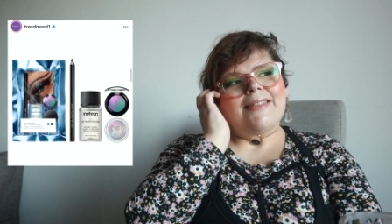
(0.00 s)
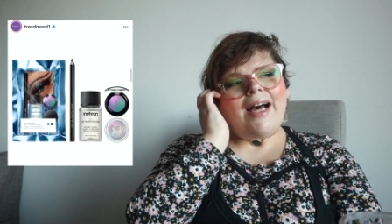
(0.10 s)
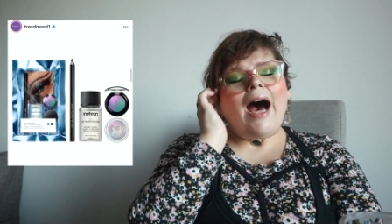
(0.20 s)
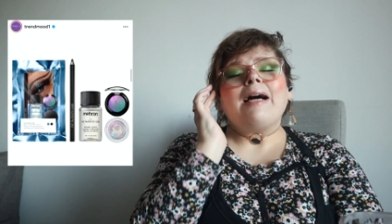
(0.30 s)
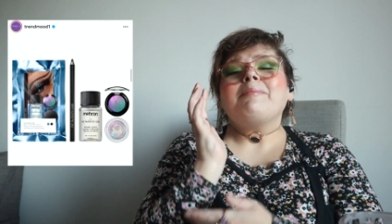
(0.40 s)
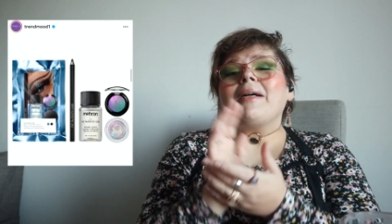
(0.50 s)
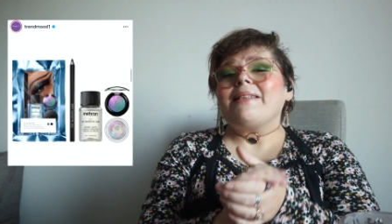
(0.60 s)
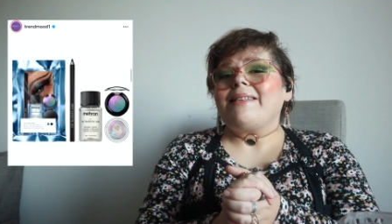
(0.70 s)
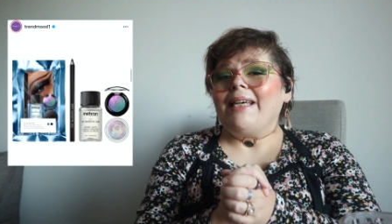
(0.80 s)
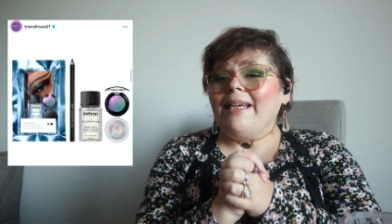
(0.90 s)
I'm not
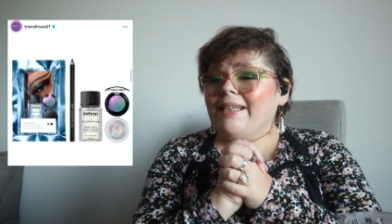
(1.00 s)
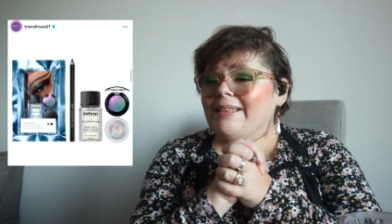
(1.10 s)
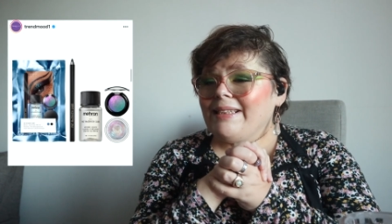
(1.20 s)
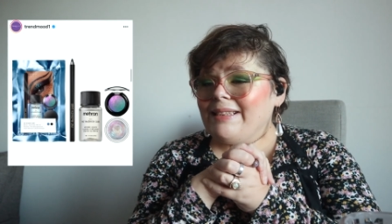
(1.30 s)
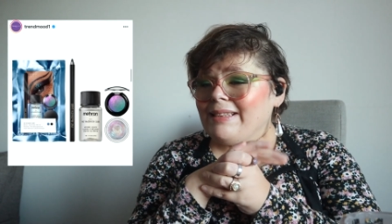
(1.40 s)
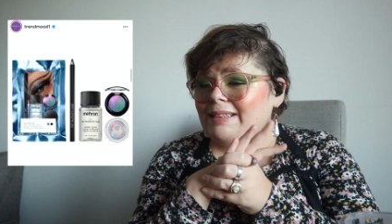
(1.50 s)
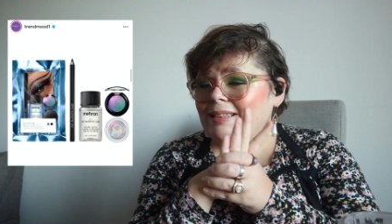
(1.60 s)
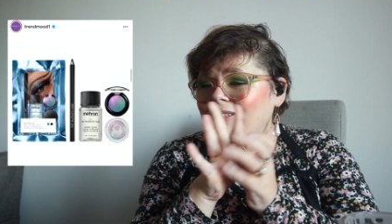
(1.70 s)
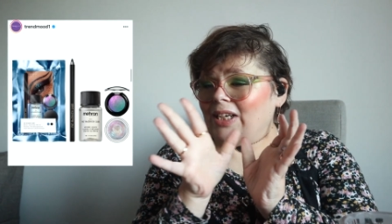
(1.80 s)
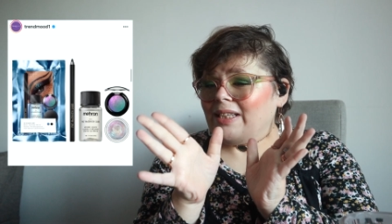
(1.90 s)
saying that
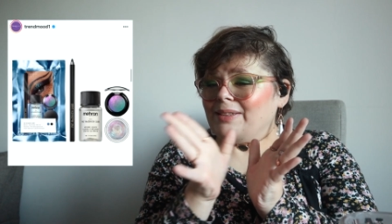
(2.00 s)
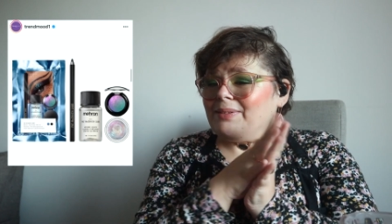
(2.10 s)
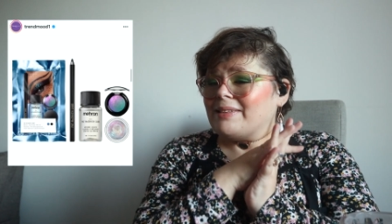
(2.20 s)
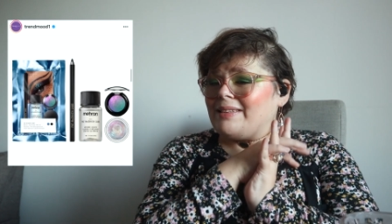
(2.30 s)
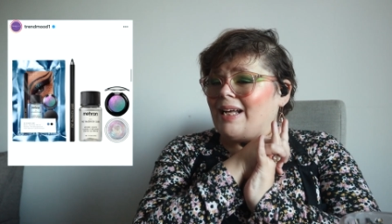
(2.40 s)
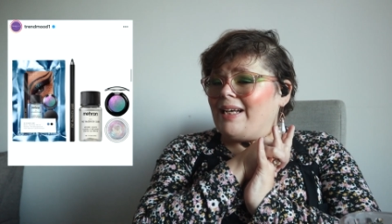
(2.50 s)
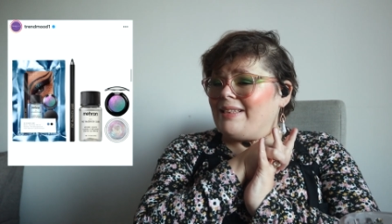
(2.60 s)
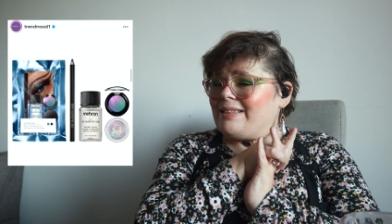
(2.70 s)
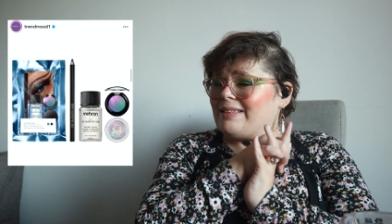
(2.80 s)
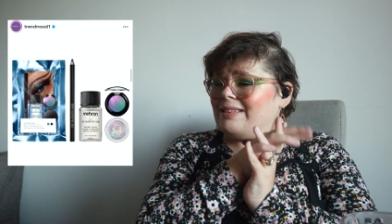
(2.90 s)
this shadow does
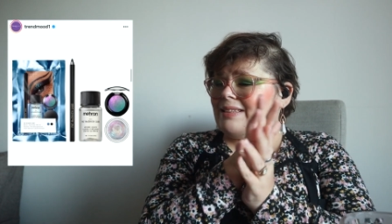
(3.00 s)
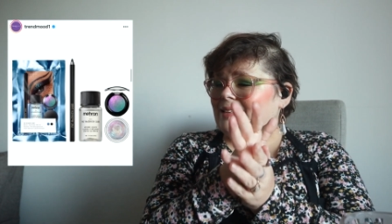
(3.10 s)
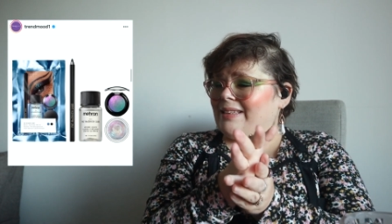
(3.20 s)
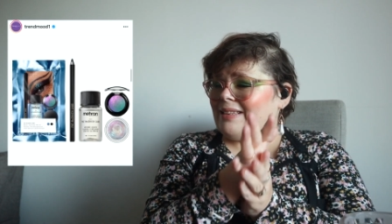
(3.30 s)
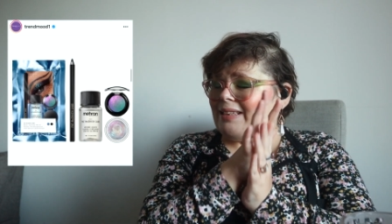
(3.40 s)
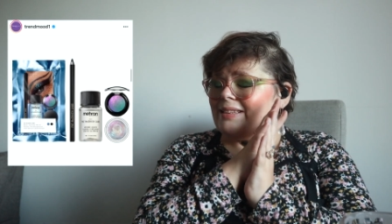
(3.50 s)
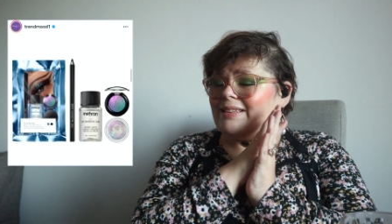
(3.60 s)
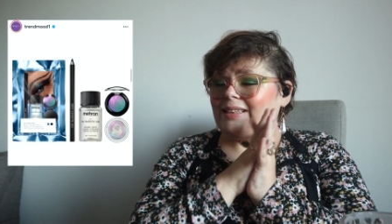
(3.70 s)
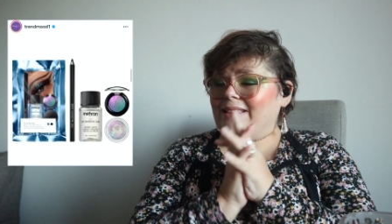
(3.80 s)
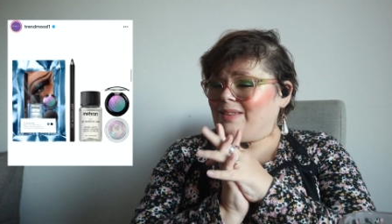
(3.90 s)
not like
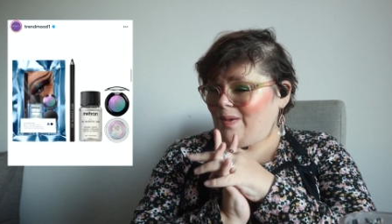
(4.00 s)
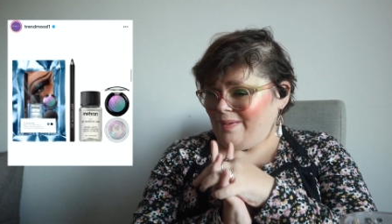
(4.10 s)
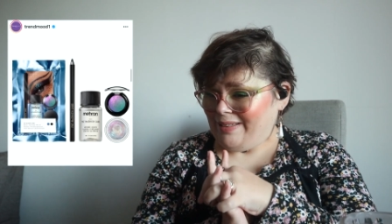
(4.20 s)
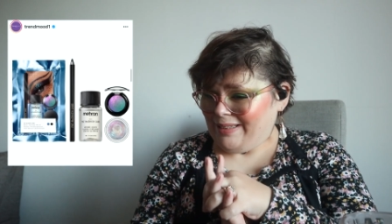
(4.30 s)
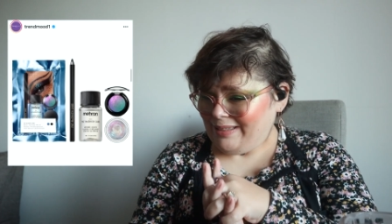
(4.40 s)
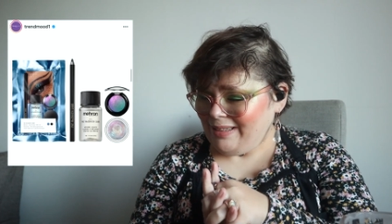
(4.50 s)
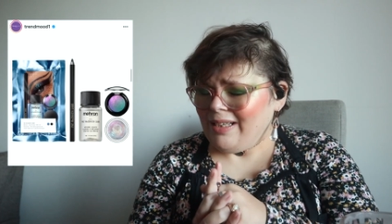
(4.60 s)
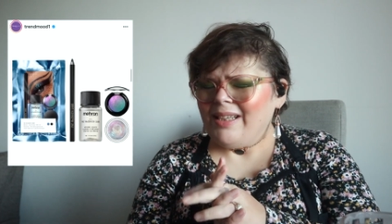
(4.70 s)
exist already.